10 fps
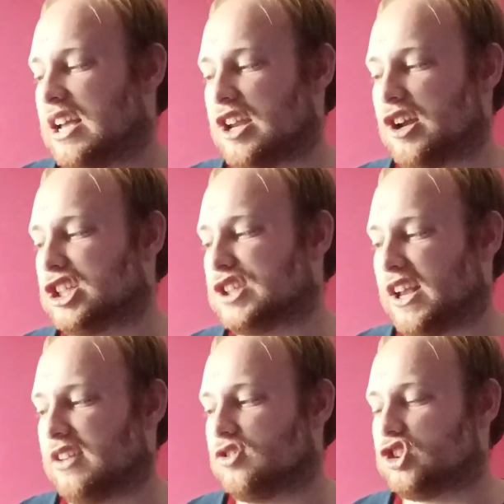and I just
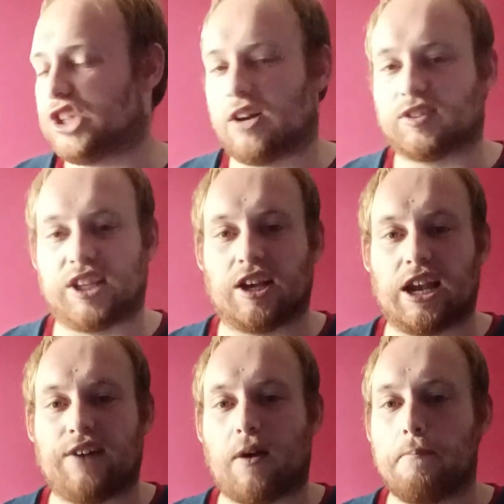think Chelsea are going
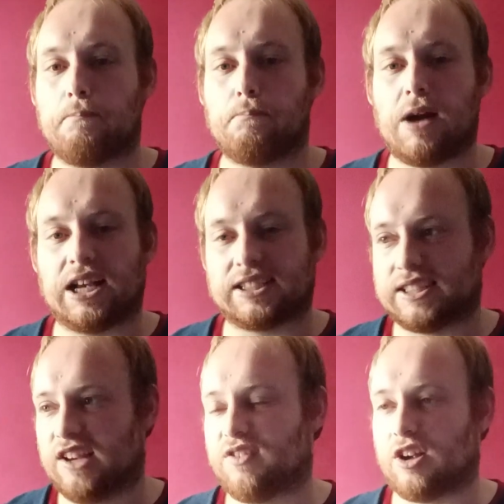to have a
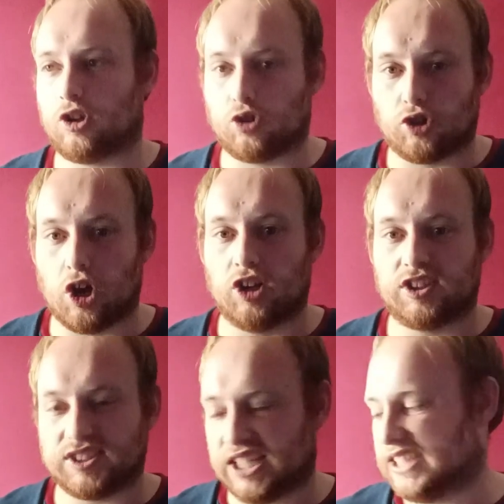massive good
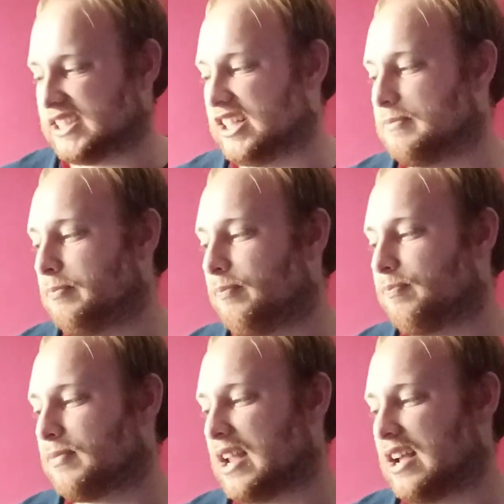season,
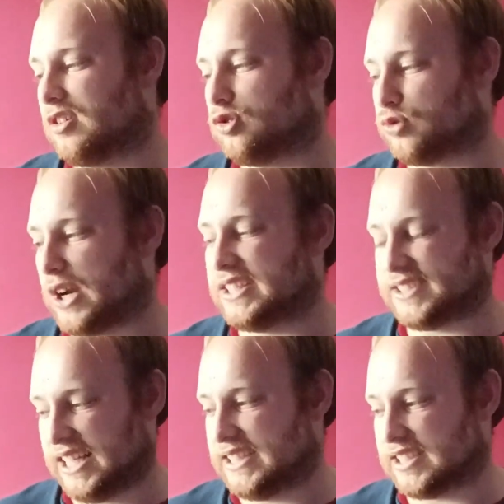great
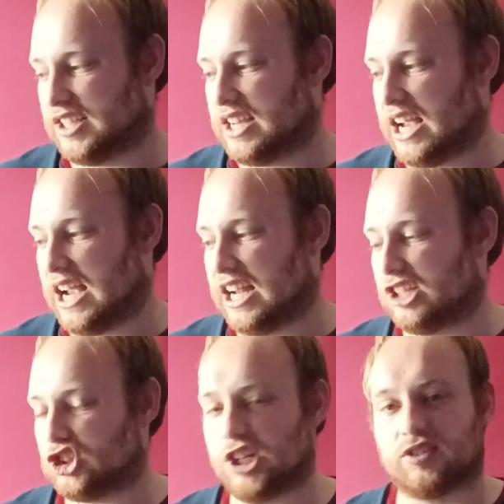season.
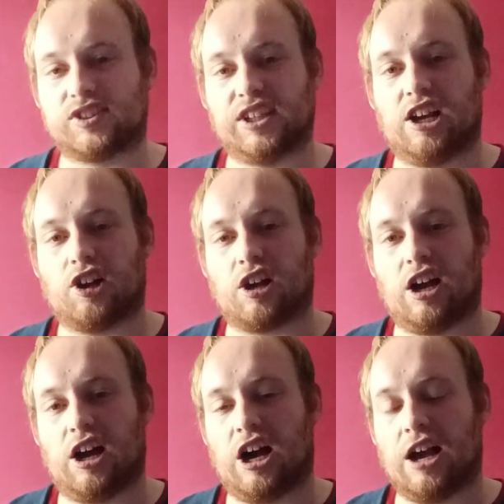And Chelsea, are,
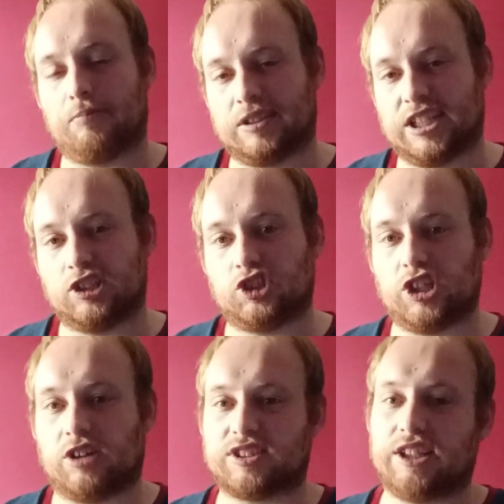I predict
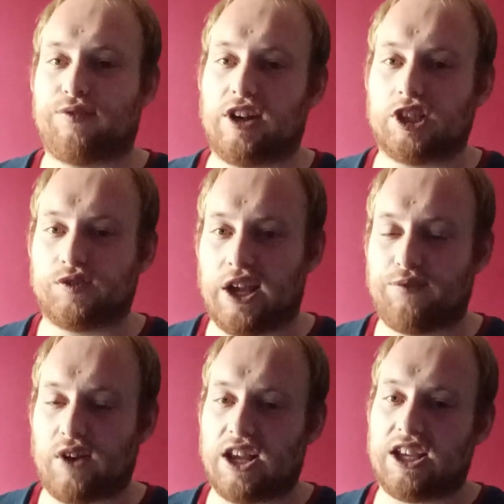Chelsea to finish
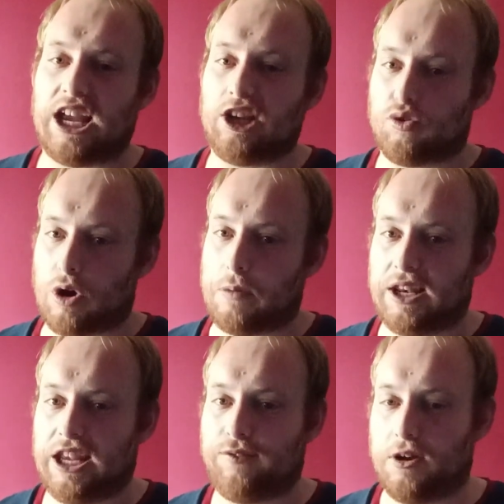fifth and get Europa
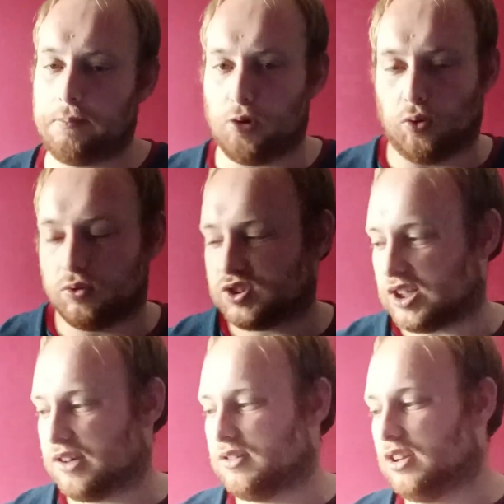League football.
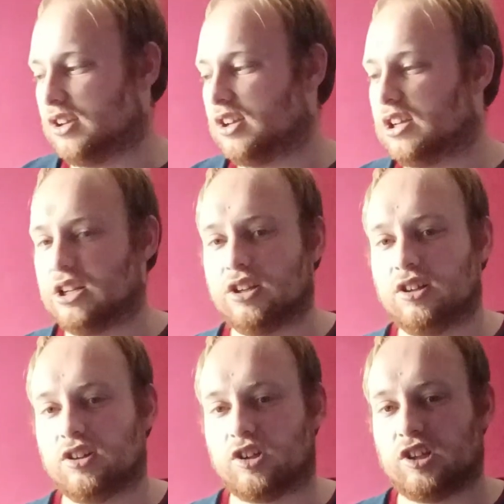So
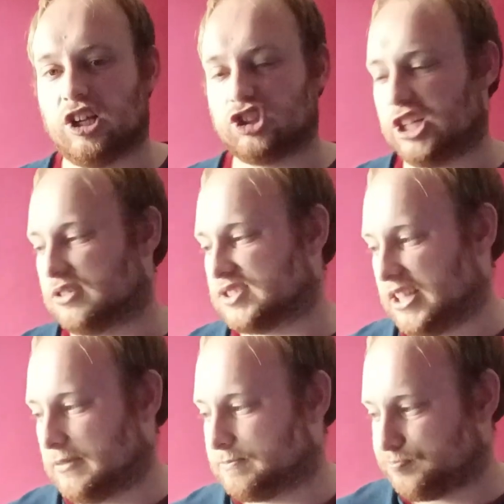good luck, Chelsea.